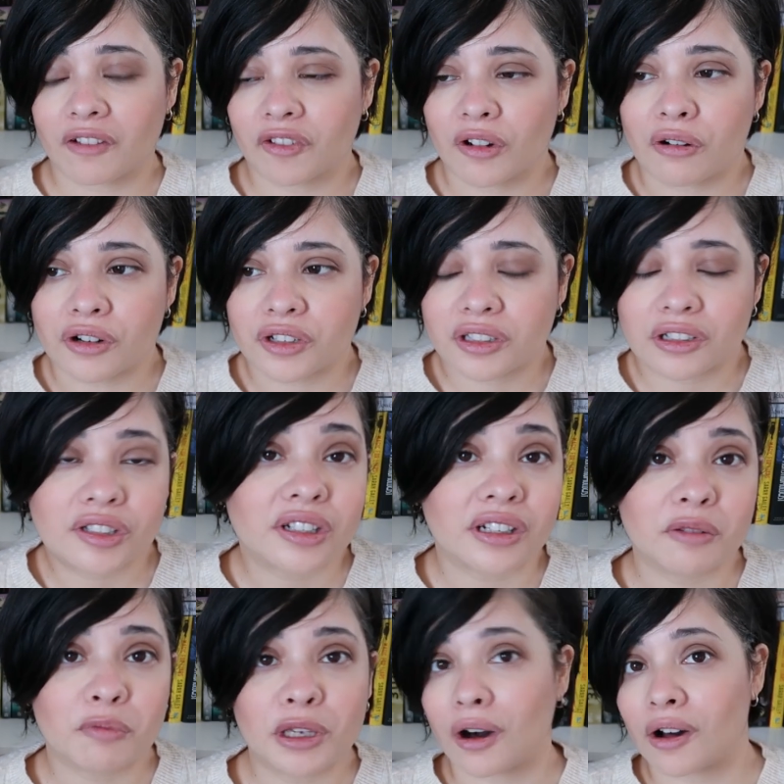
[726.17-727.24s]
Of course, there's
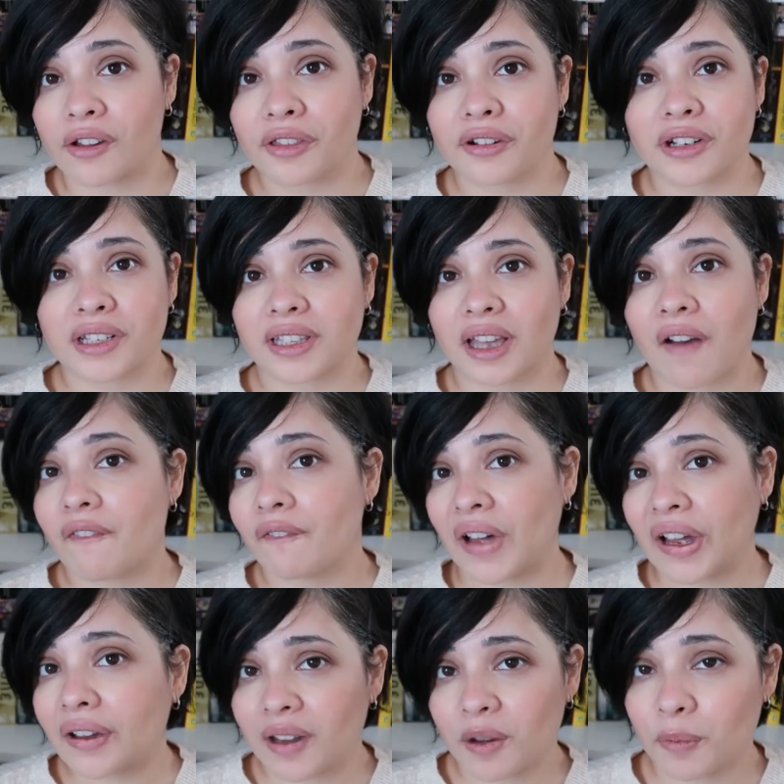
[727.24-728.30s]
gonna be authors that
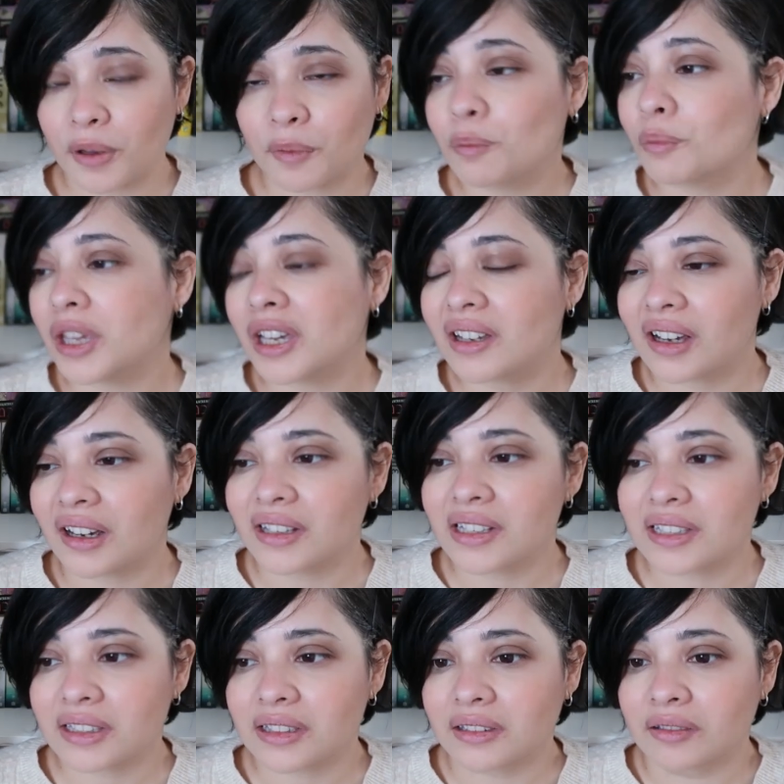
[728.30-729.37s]
fuck up and make
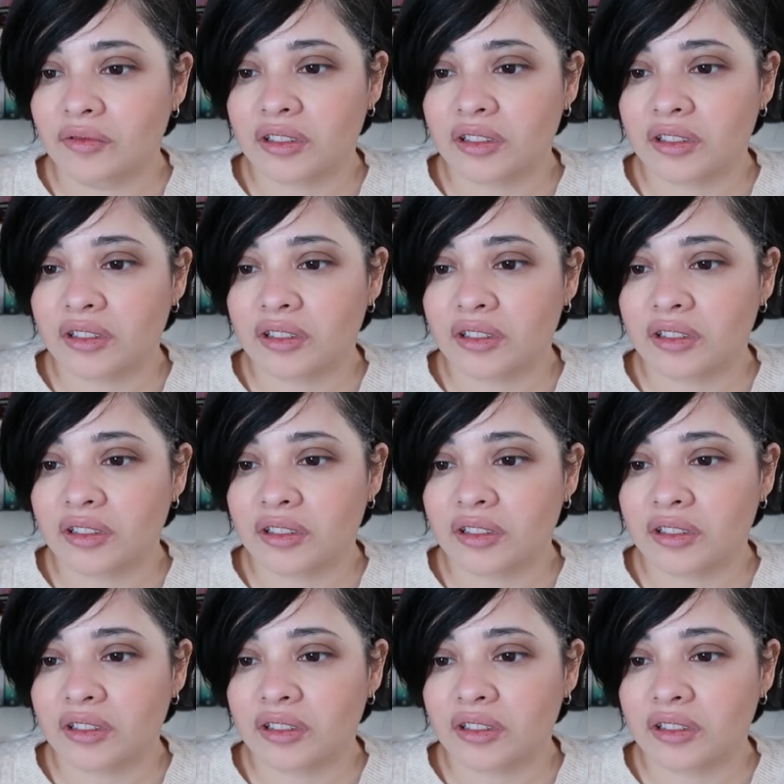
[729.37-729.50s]
us,